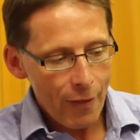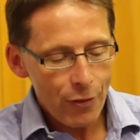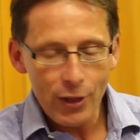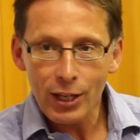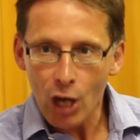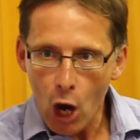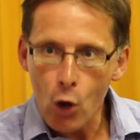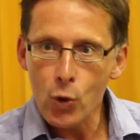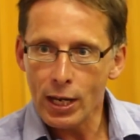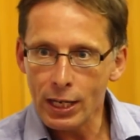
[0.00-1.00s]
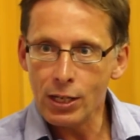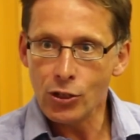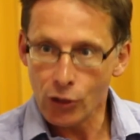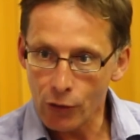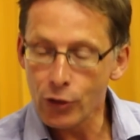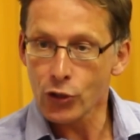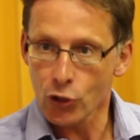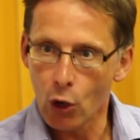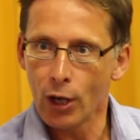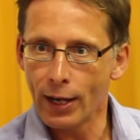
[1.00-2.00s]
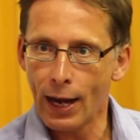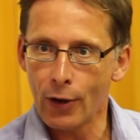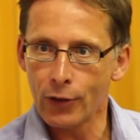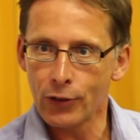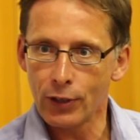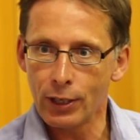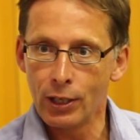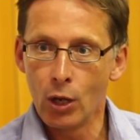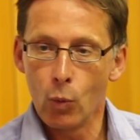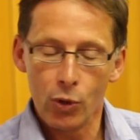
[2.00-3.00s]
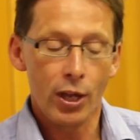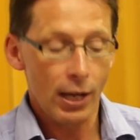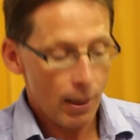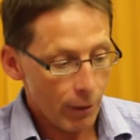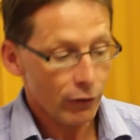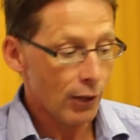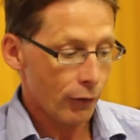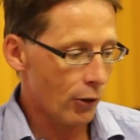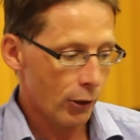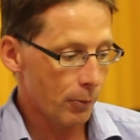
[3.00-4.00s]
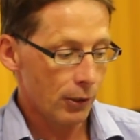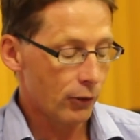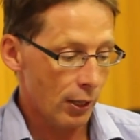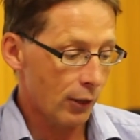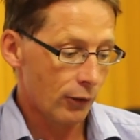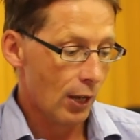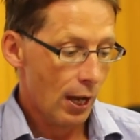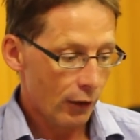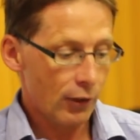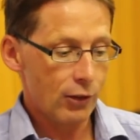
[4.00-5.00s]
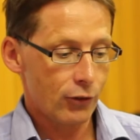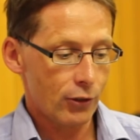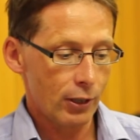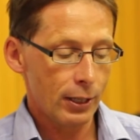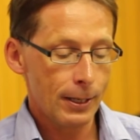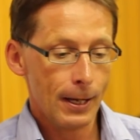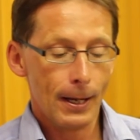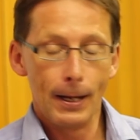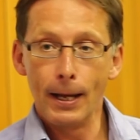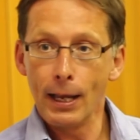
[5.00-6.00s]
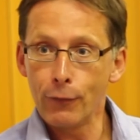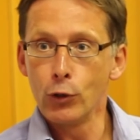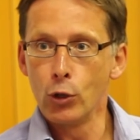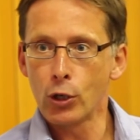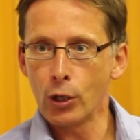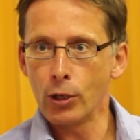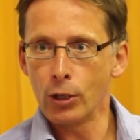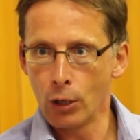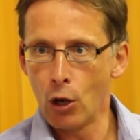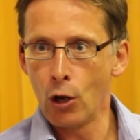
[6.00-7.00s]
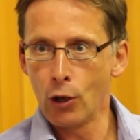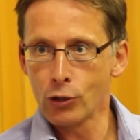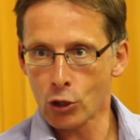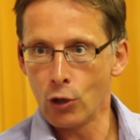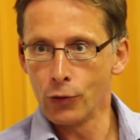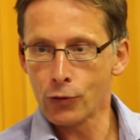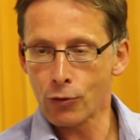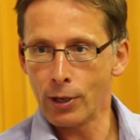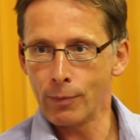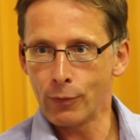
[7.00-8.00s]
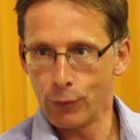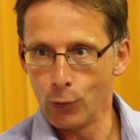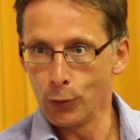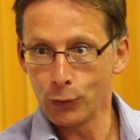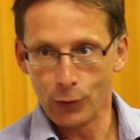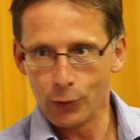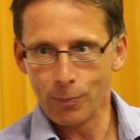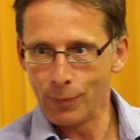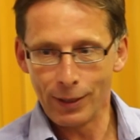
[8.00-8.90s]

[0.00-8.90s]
and the cohesion, the solidarity within it. And my central argument is this. Essentially, if you look at large conscript forces,